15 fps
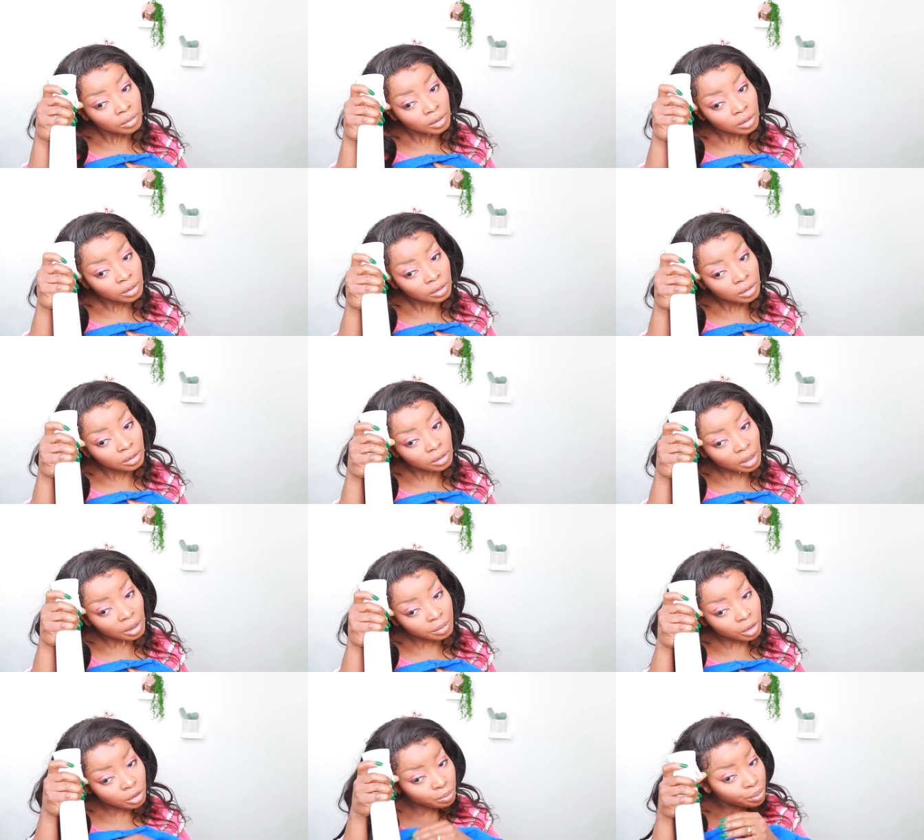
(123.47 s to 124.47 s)
So
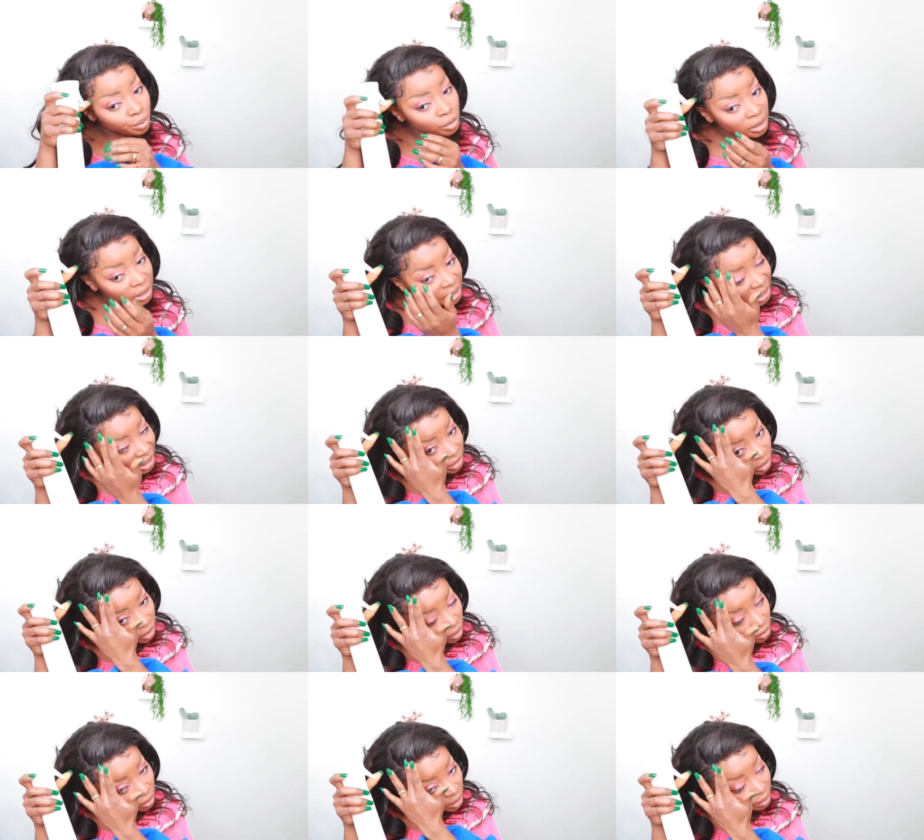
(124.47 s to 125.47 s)
I'm not pulling at
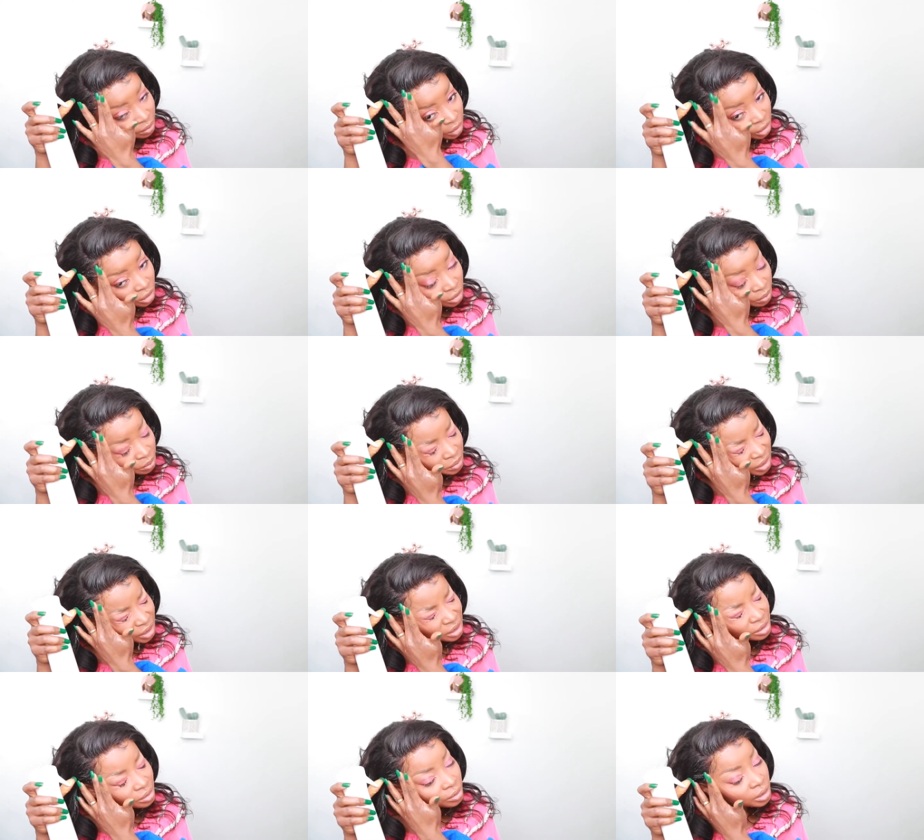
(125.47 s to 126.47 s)
all, I'm just
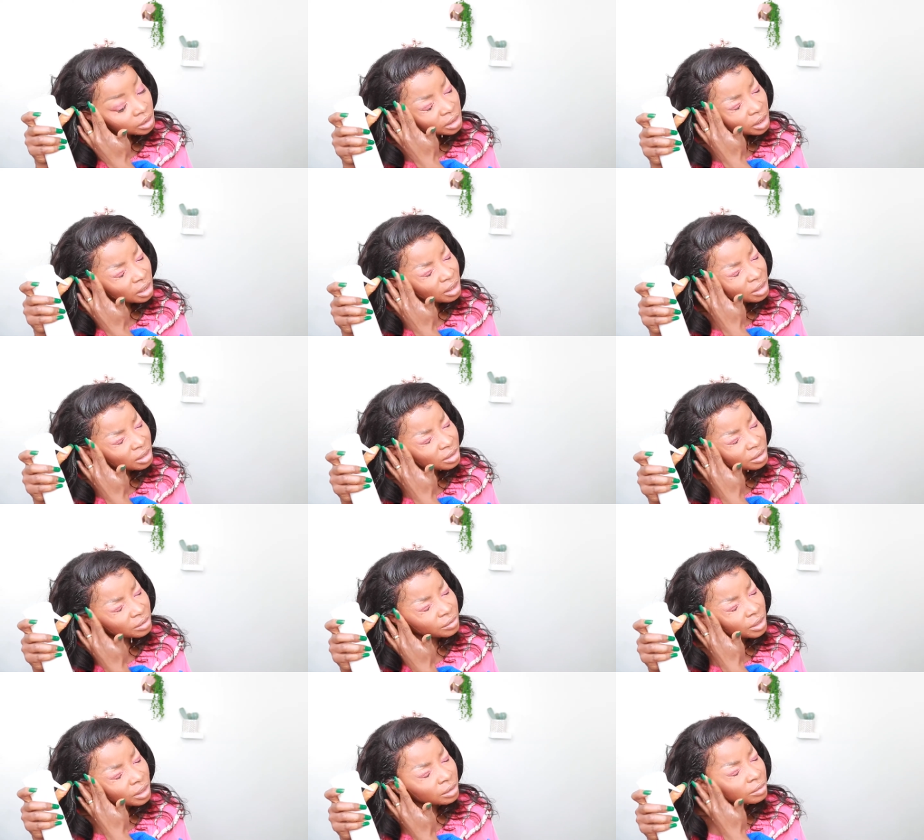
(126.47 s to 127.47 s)
sprinkling water all
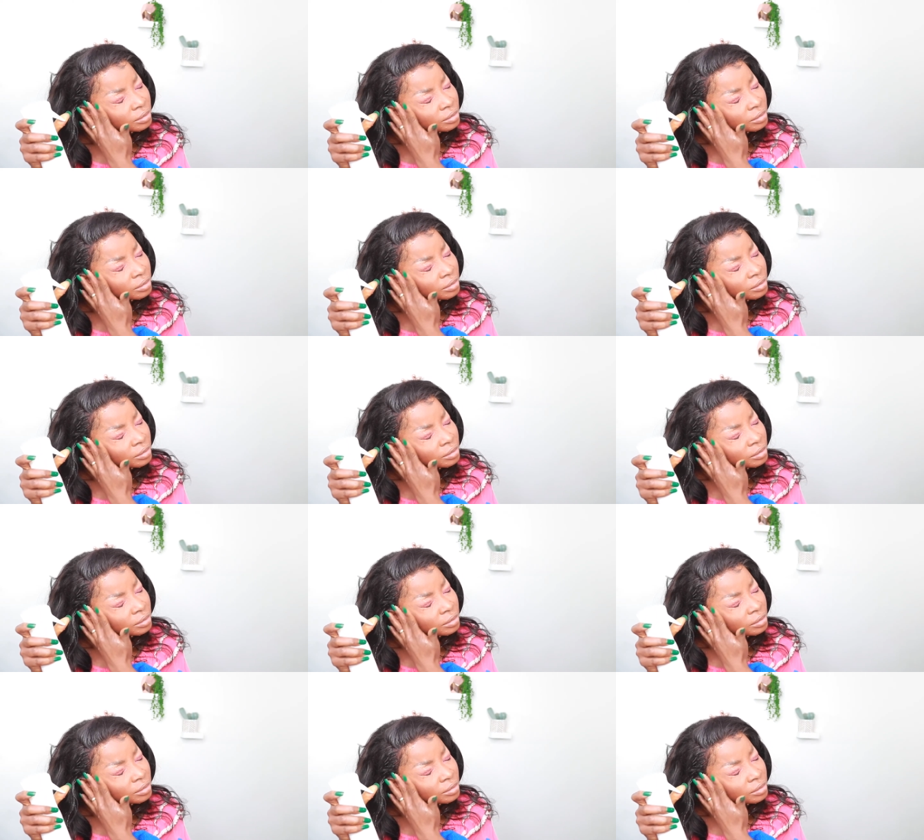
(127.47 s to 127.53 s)
over.